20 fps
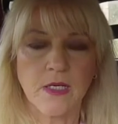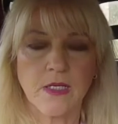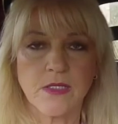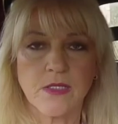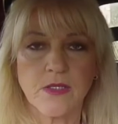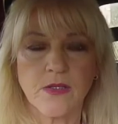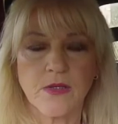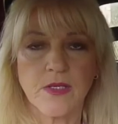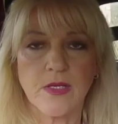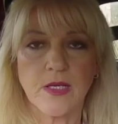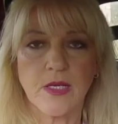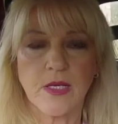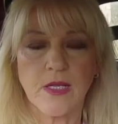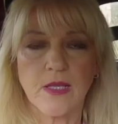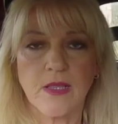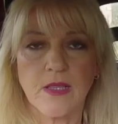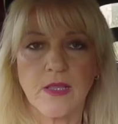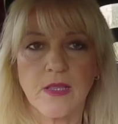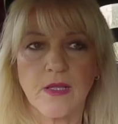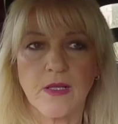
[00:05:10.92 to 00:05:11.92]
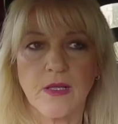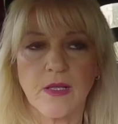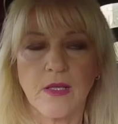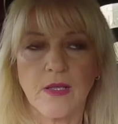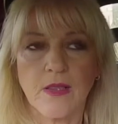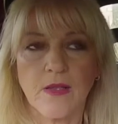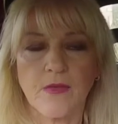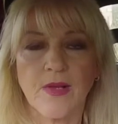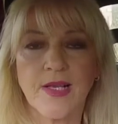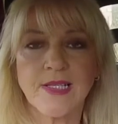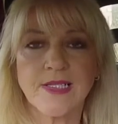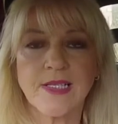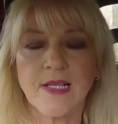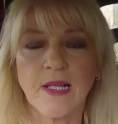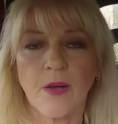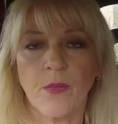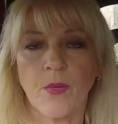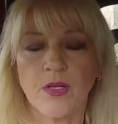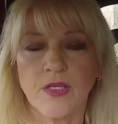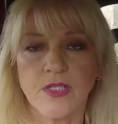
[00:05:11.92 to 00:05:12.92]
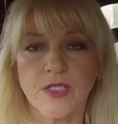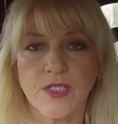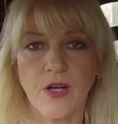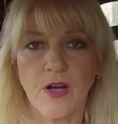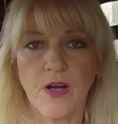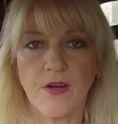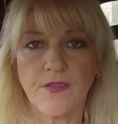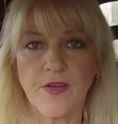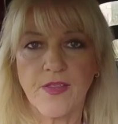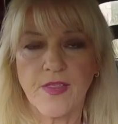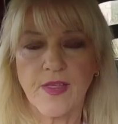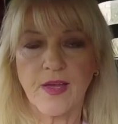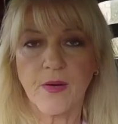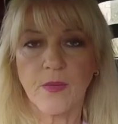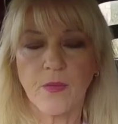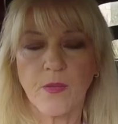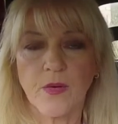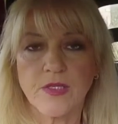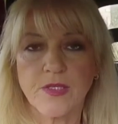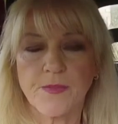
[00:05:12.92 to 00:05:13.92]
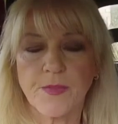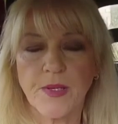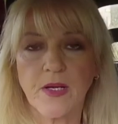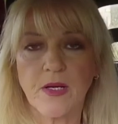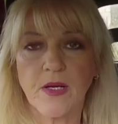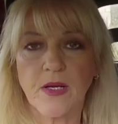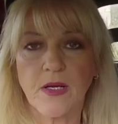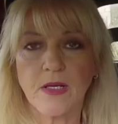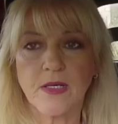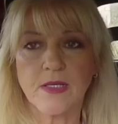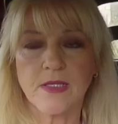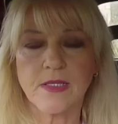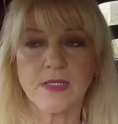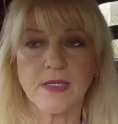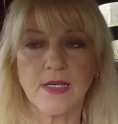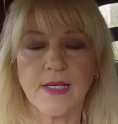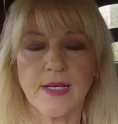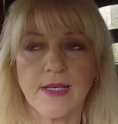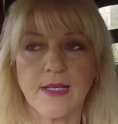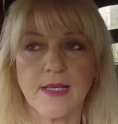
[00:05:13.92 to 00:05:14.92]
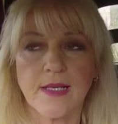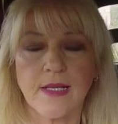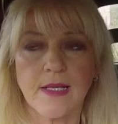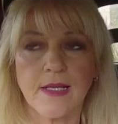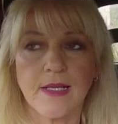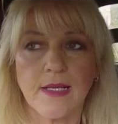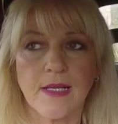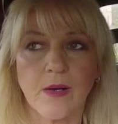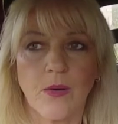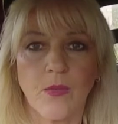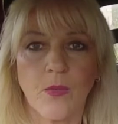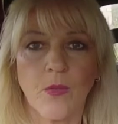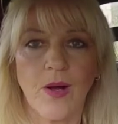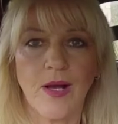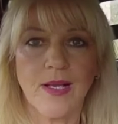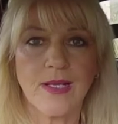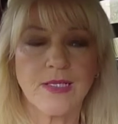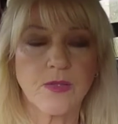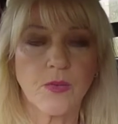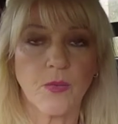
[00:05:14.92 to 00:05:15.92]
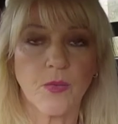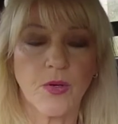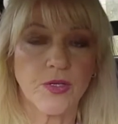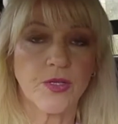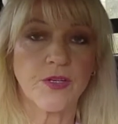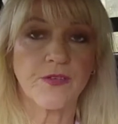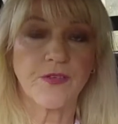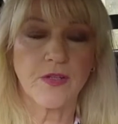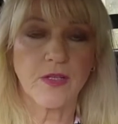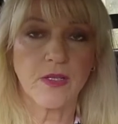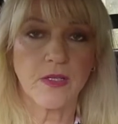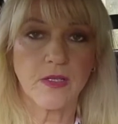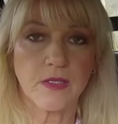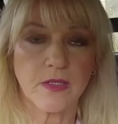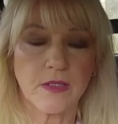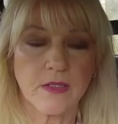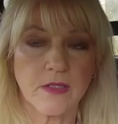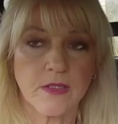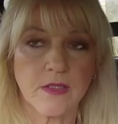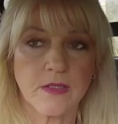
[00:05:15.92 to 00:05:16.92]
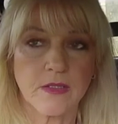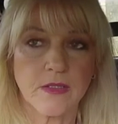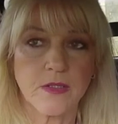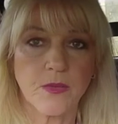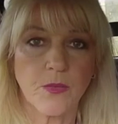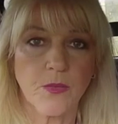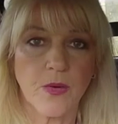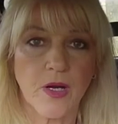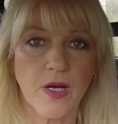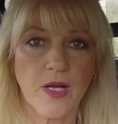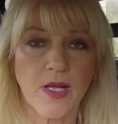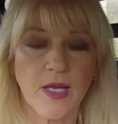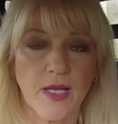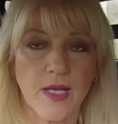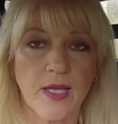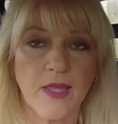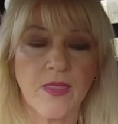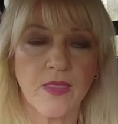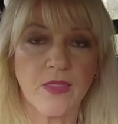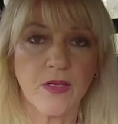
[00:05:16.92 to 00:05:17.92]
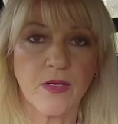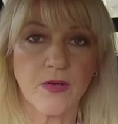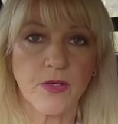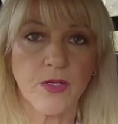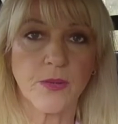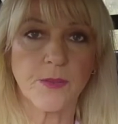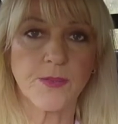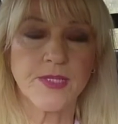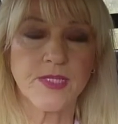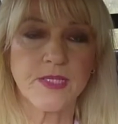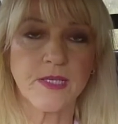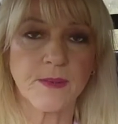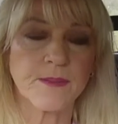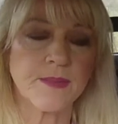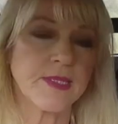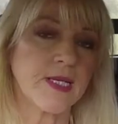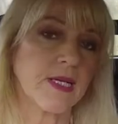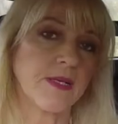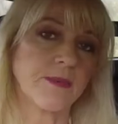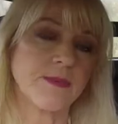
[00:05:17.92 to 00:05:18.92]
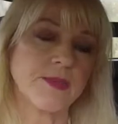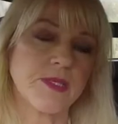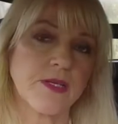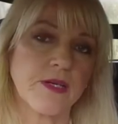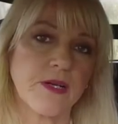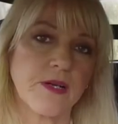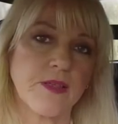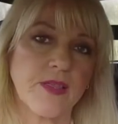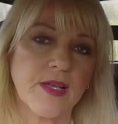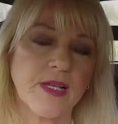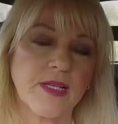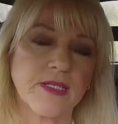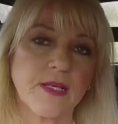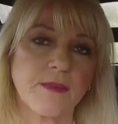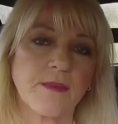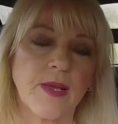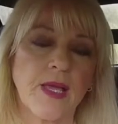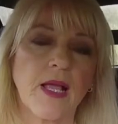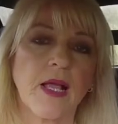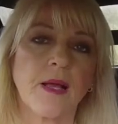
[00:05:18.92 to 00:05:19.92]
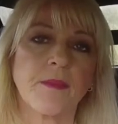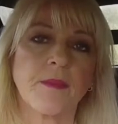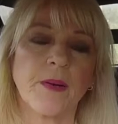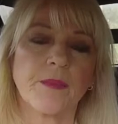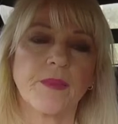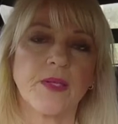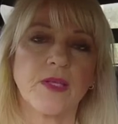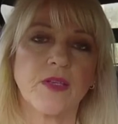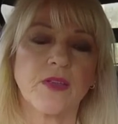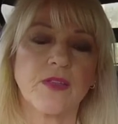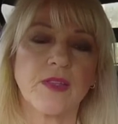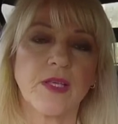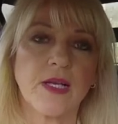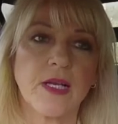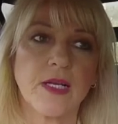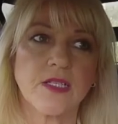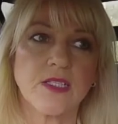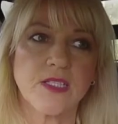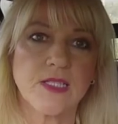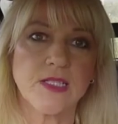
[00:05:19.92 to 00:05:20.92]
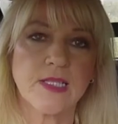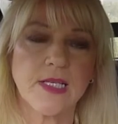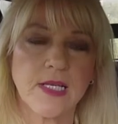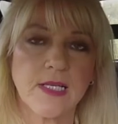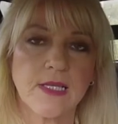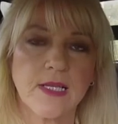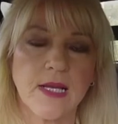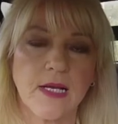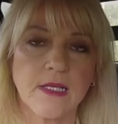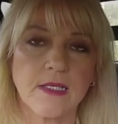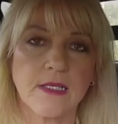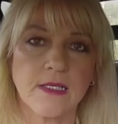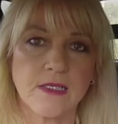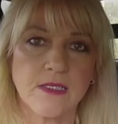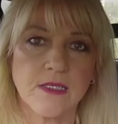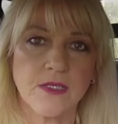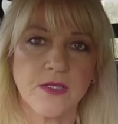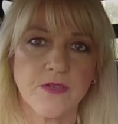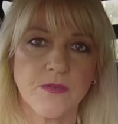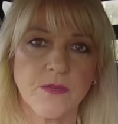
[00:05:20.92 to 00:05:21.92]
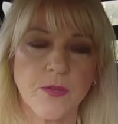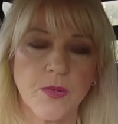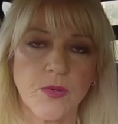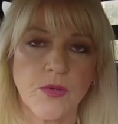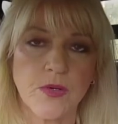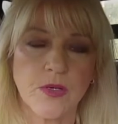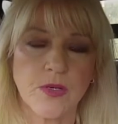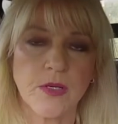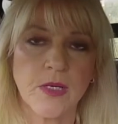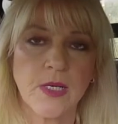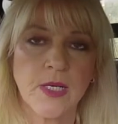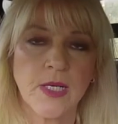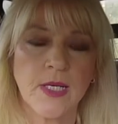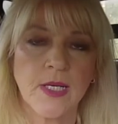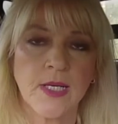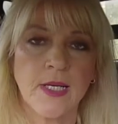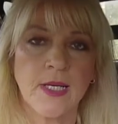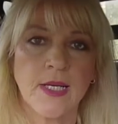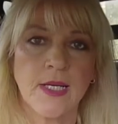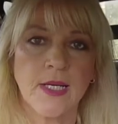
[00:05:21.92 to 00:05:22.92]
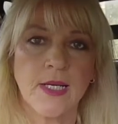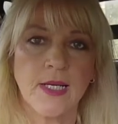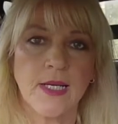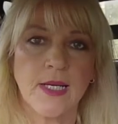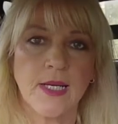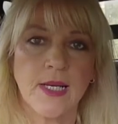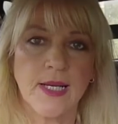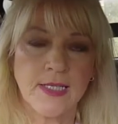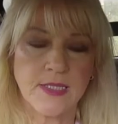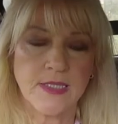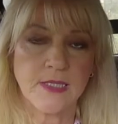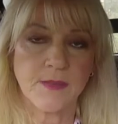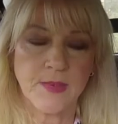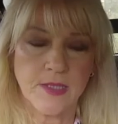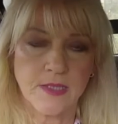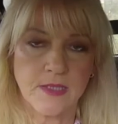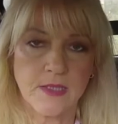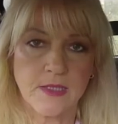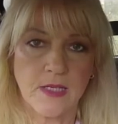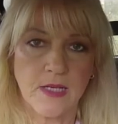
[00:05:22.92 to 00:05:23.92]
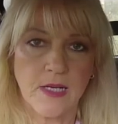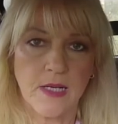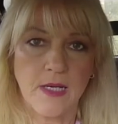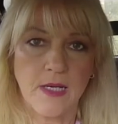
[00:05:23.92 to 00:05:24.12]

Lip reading: So the reason I wanted to offer that was because while it's wonderful to work in the group, sometimes there are things that may come up that you think, I just need that sort of more intimate